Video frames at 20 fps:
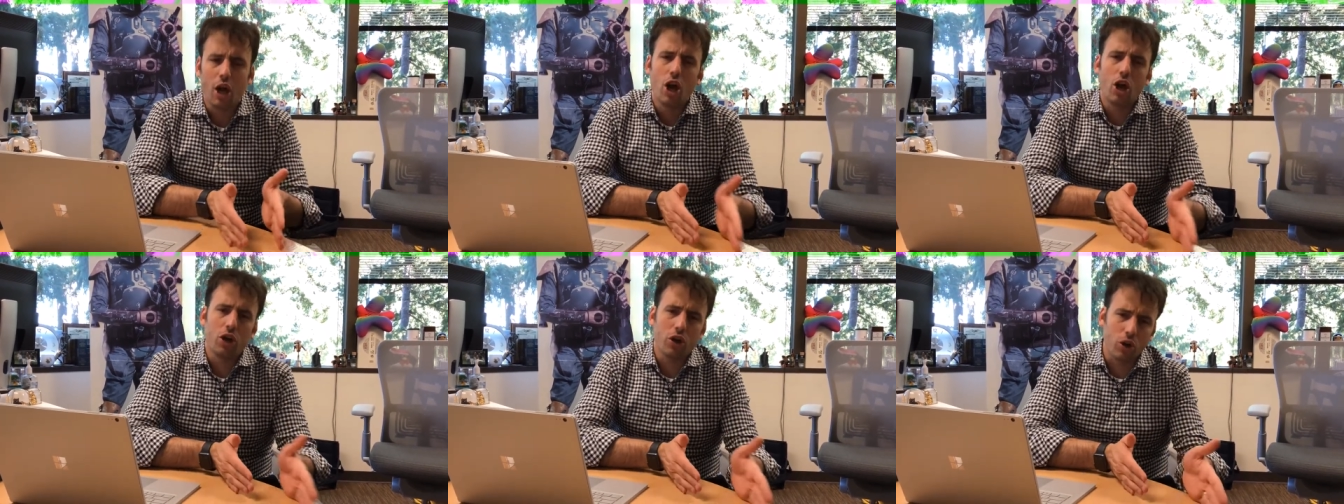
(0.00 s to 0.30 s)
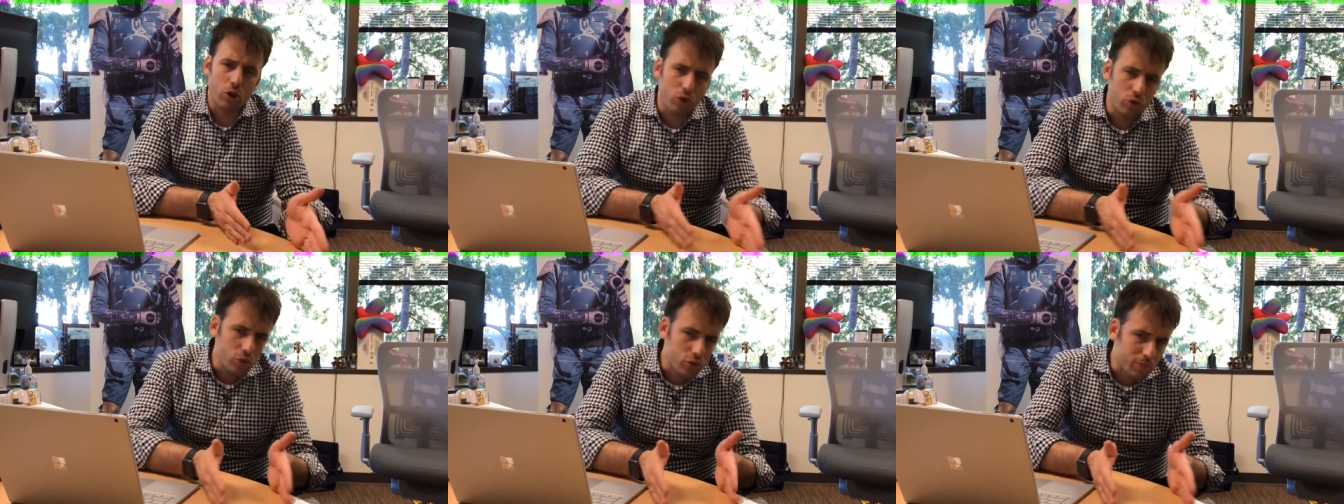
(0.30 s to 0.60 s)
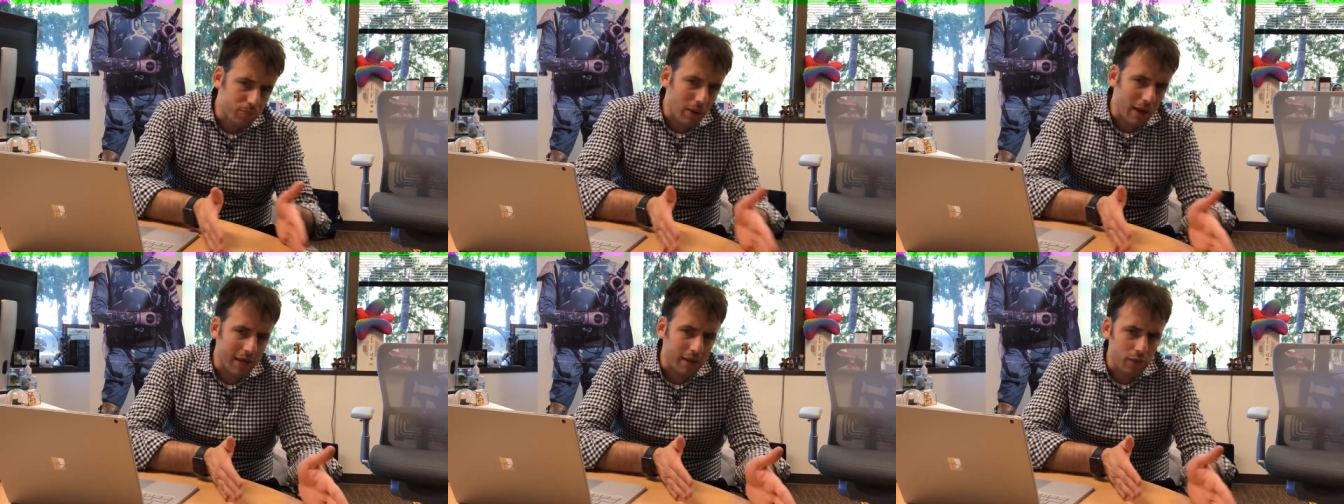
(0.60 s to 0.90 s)
you know, who's
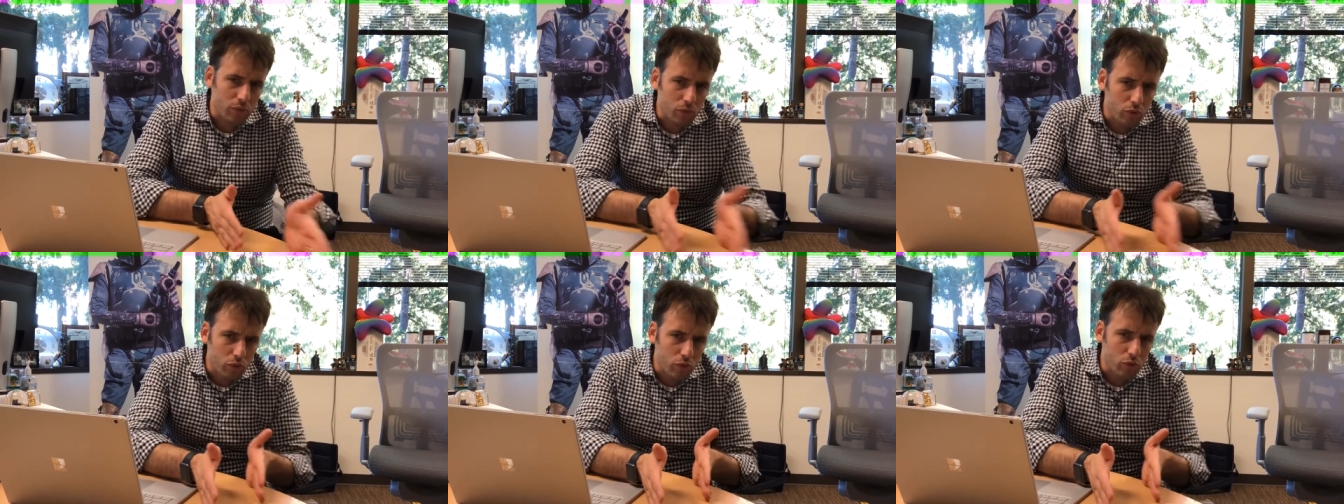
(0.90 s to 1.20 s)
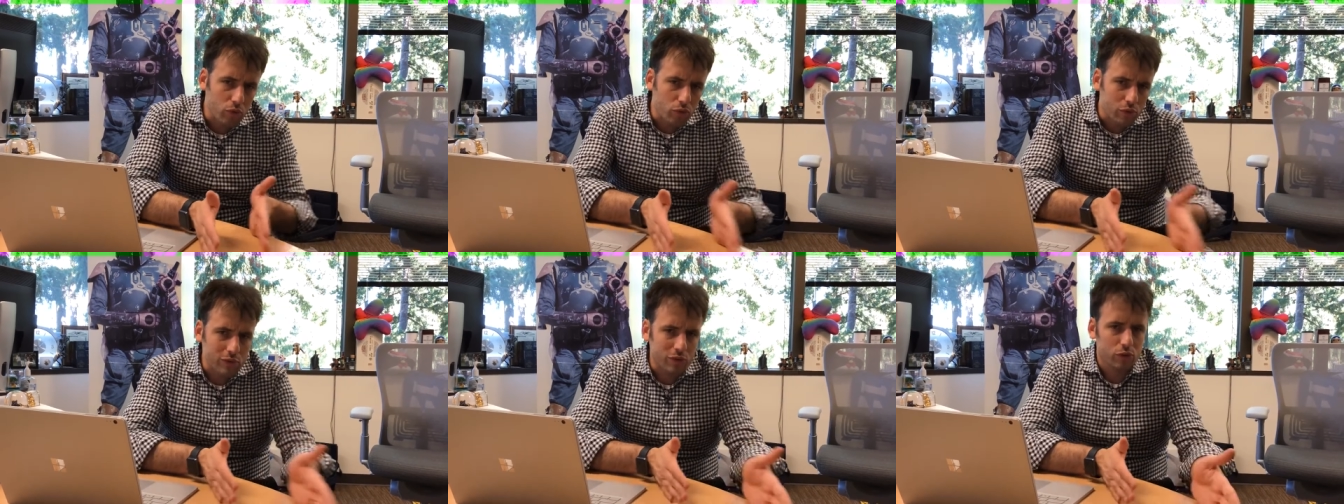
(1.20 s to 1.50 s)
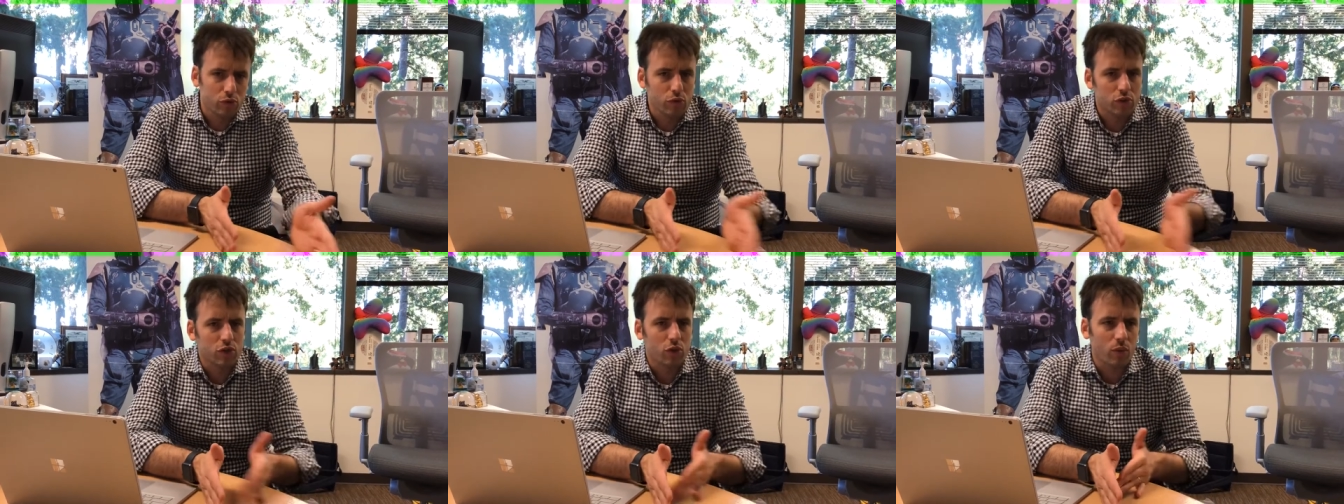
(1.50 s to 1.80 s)
breaking the rules or
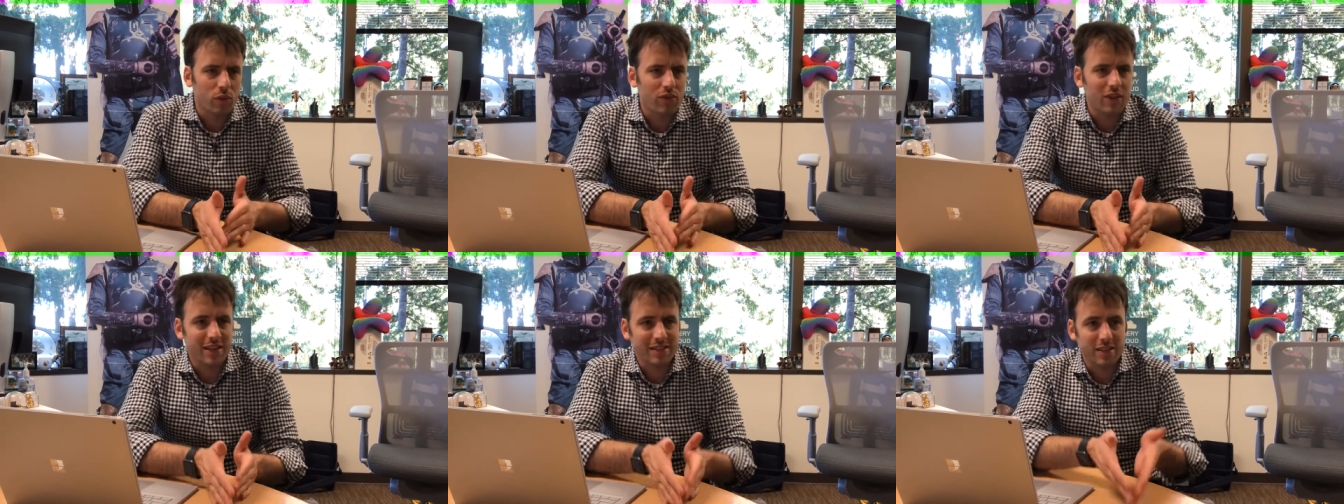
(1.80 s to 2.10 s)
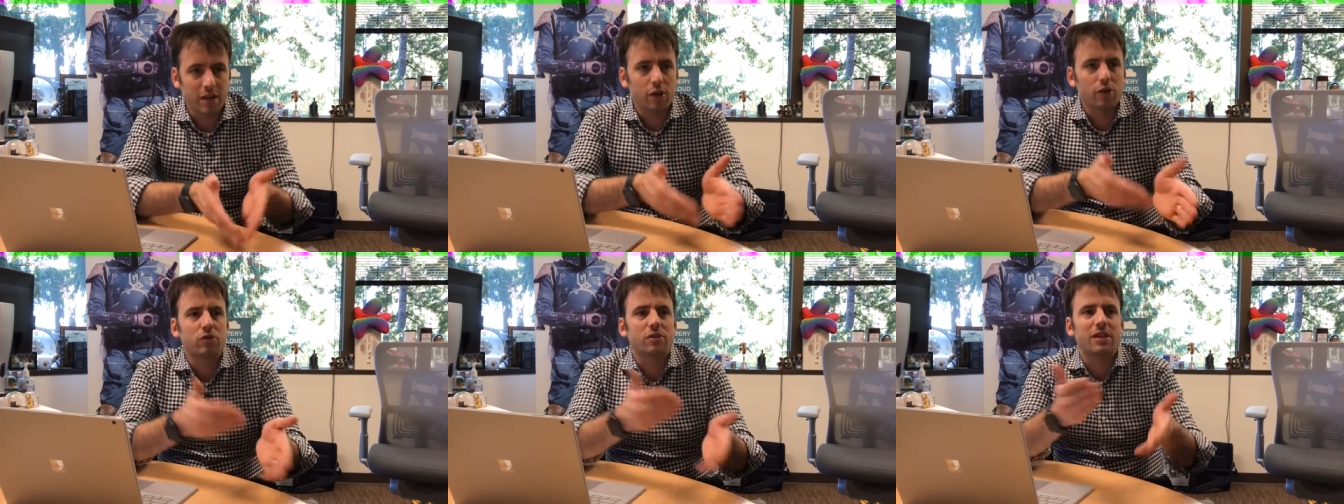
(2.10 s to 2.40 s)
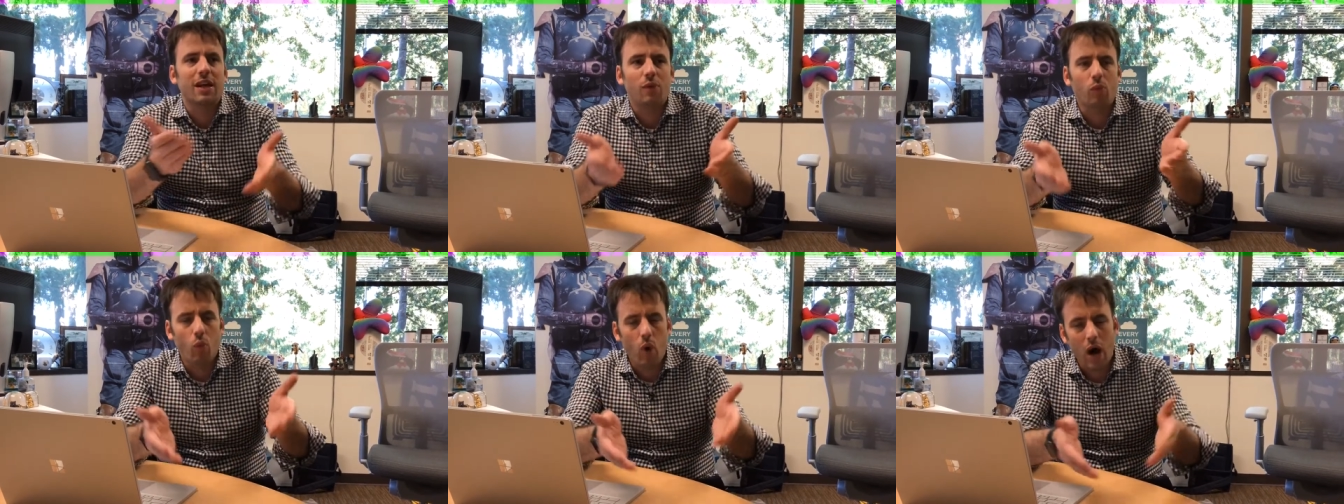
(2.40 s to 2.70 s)
who's doing things and
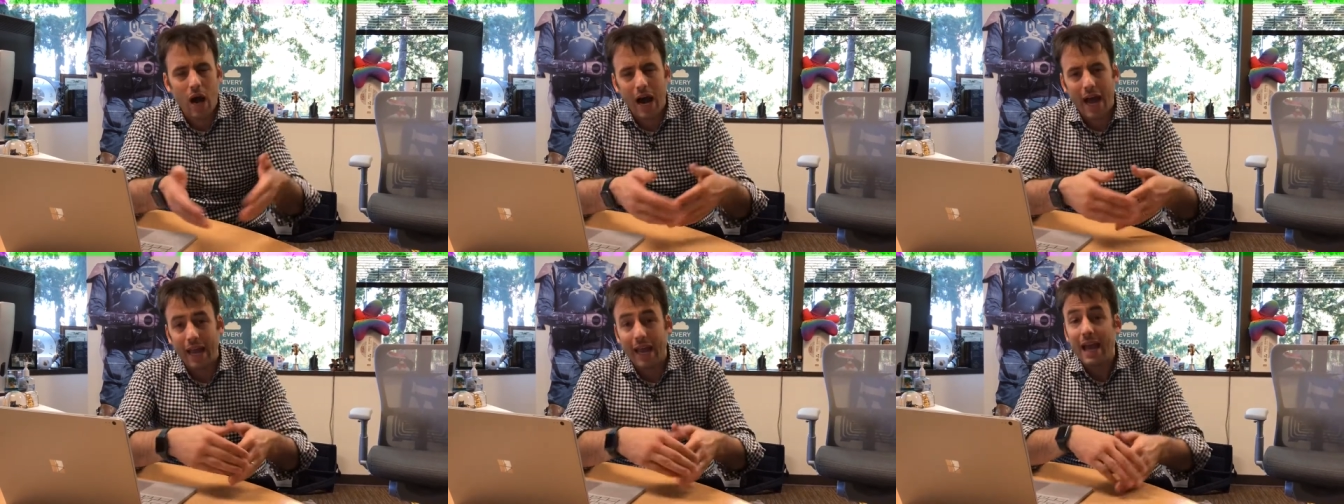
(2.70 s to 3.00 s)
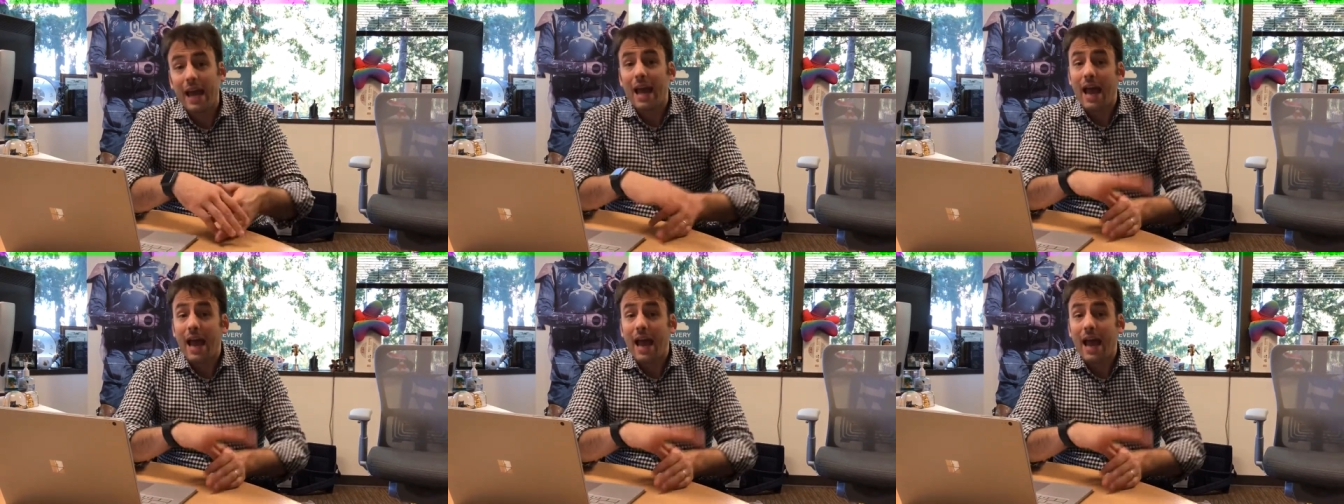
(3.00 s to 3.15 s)
understand why.